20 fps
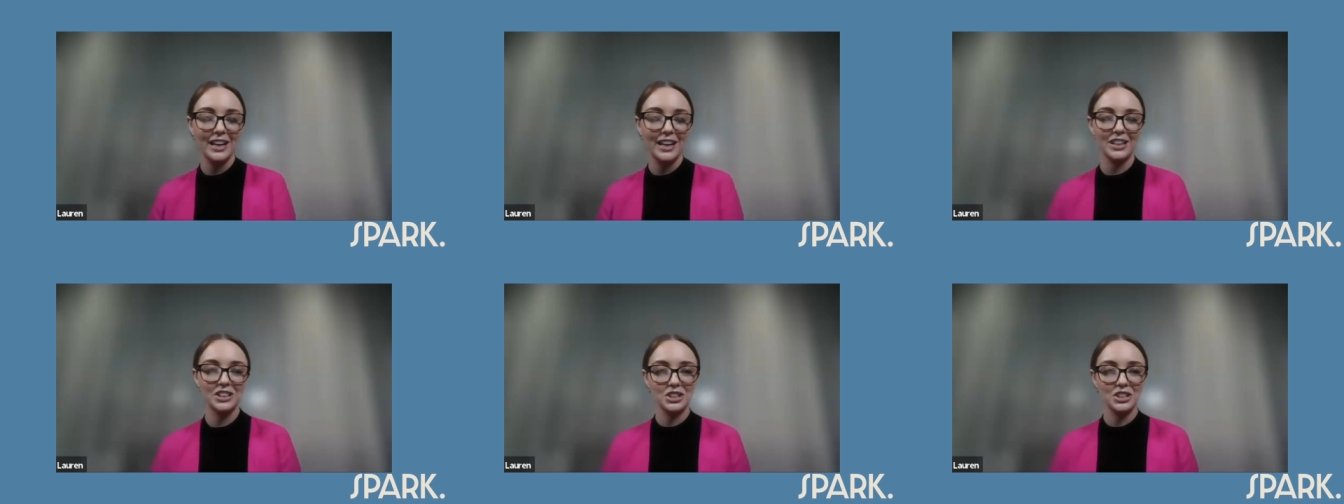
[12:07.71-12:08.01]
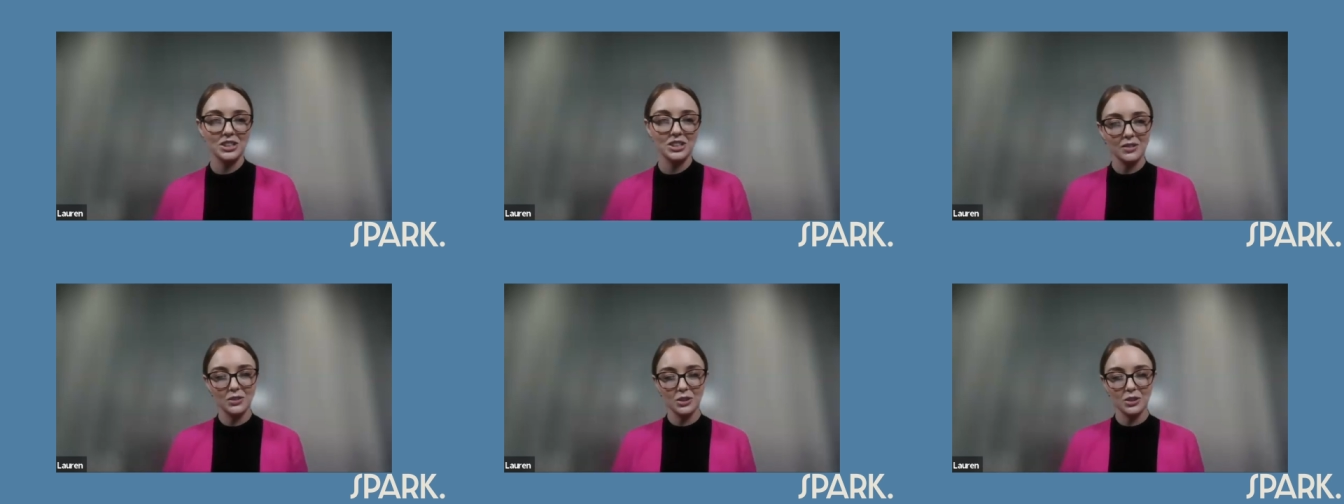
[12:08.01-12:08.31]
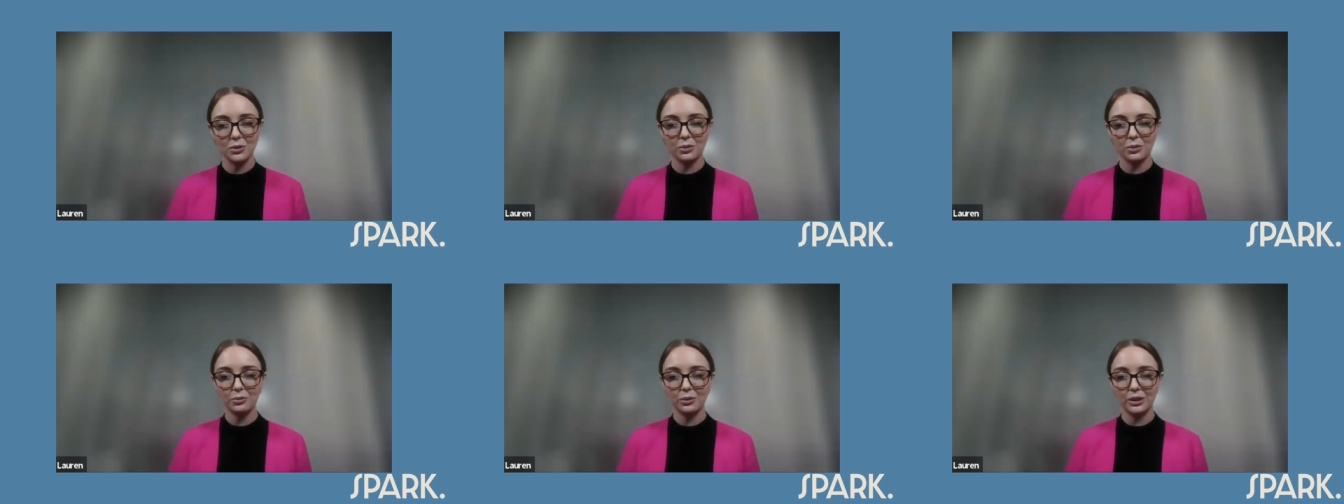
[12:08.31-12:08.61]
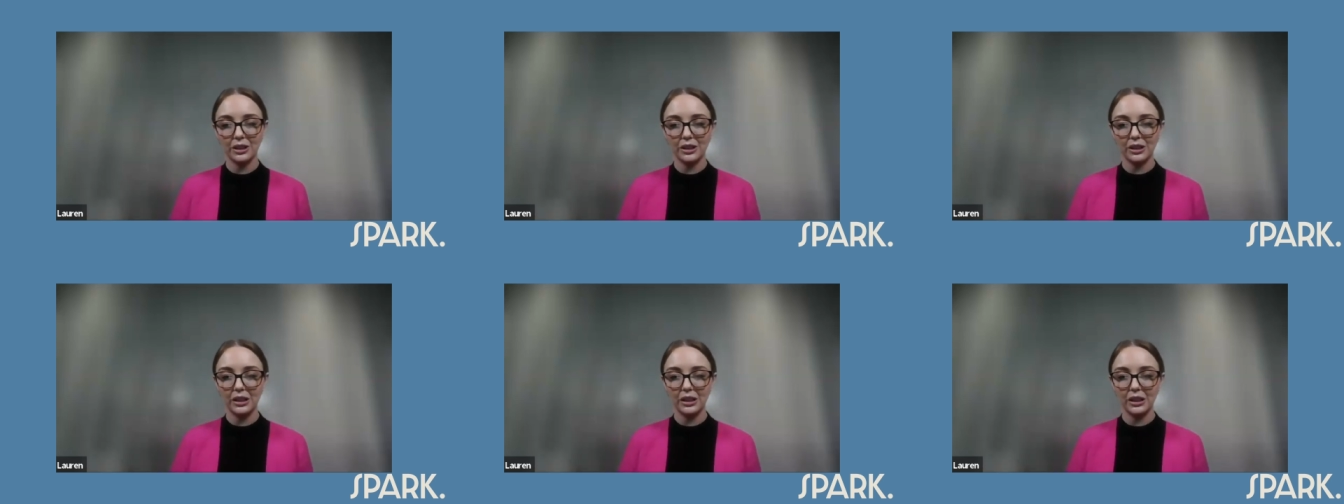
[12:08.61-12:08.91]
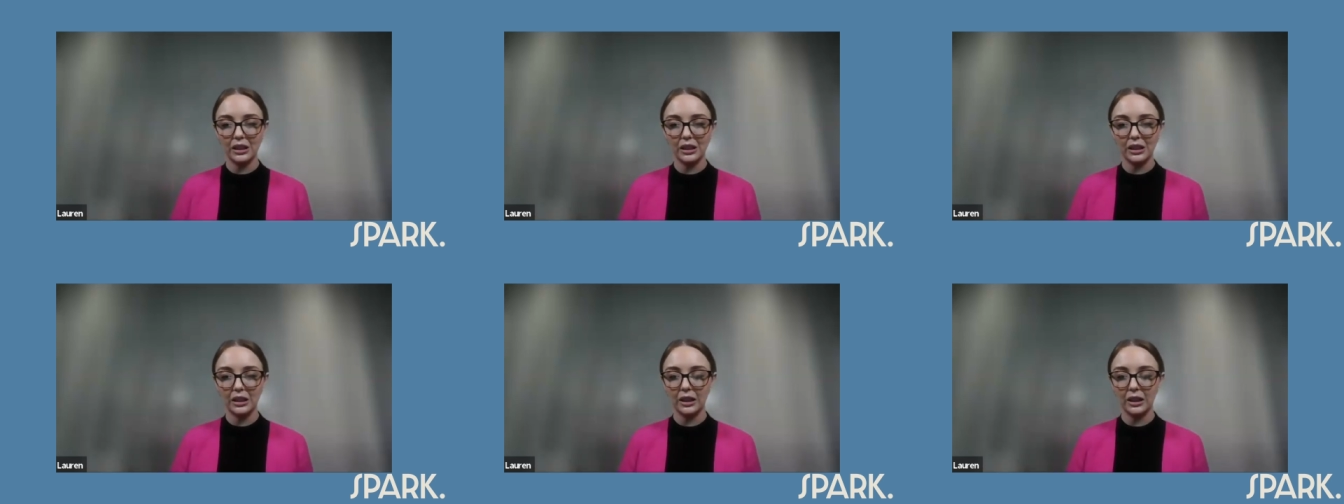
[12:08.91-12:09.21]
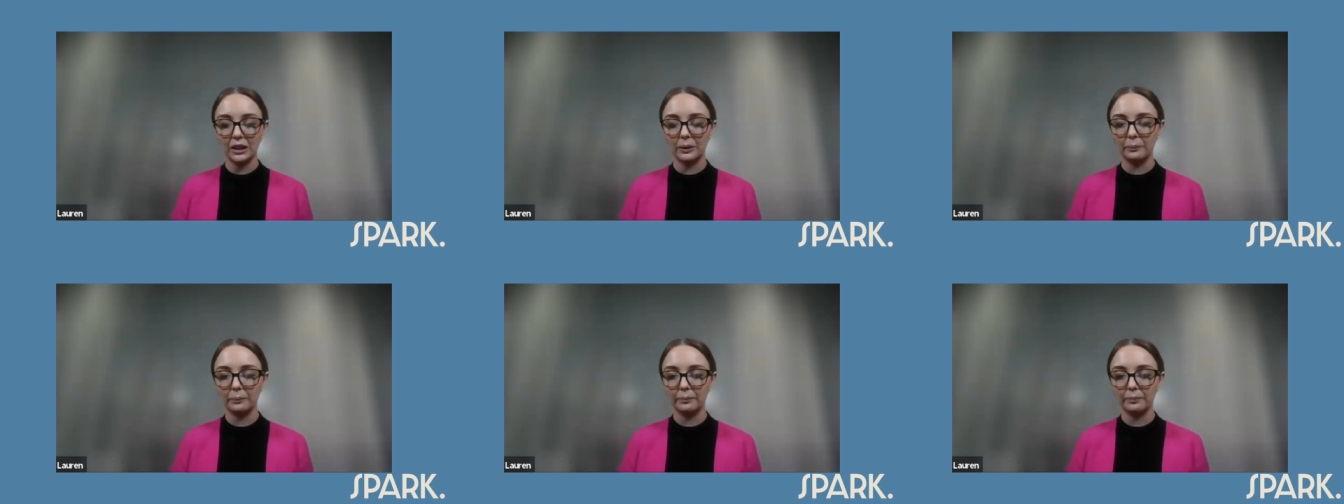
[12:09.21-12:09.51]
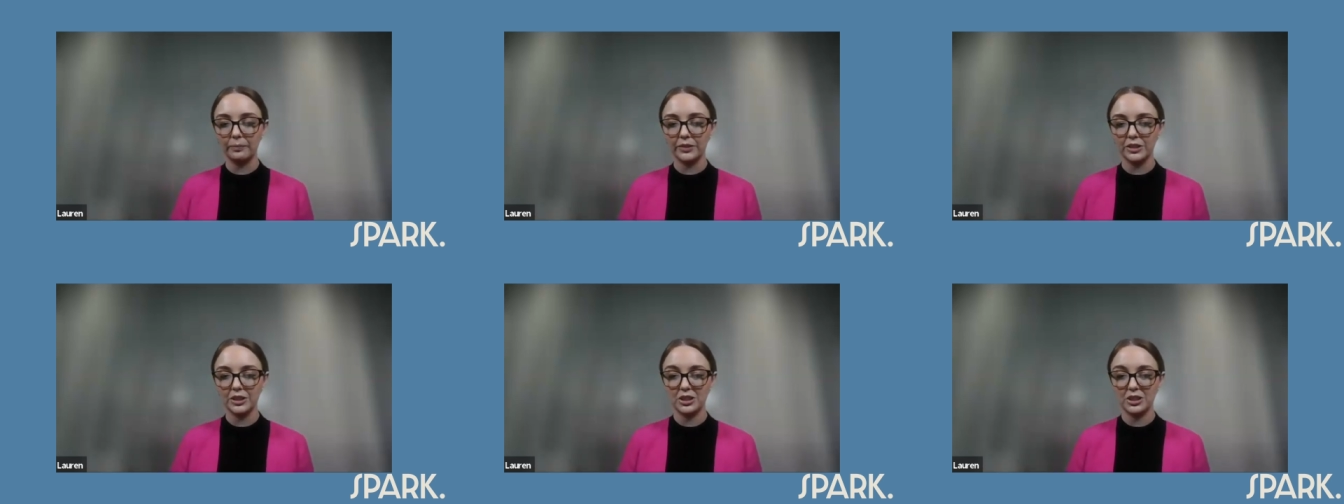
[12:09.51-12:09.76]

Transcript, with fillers: It just gives you a really um,